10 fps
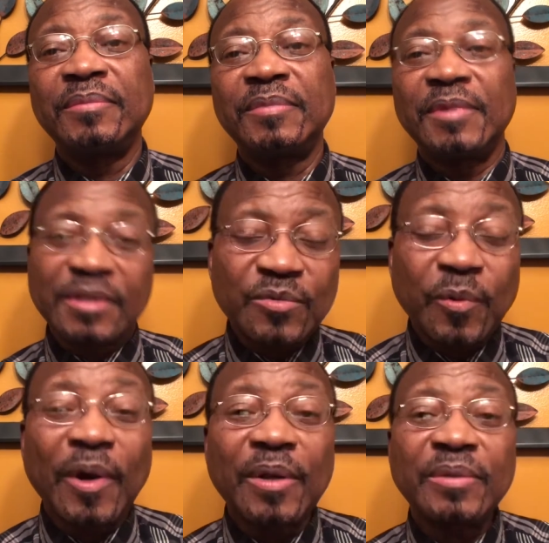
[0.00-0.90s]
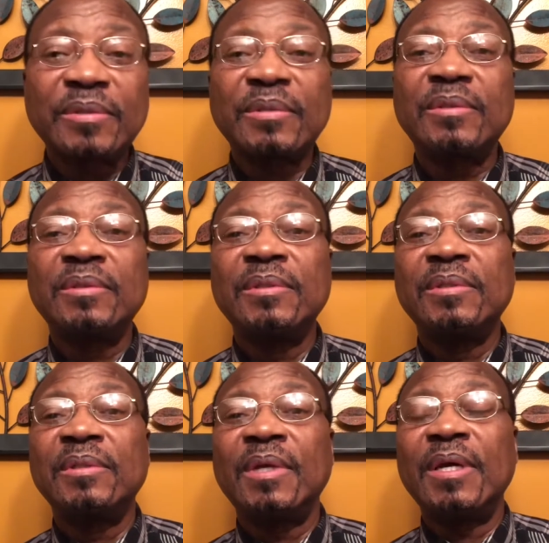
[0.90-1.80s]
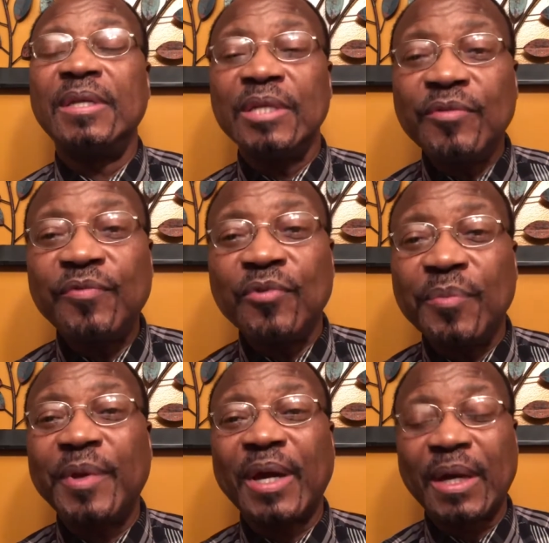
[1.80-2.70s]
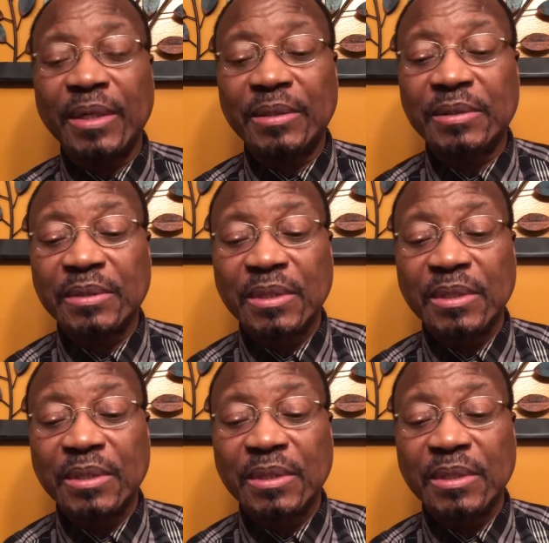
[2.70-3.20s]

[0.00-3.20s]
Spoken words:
this world and leave you behind.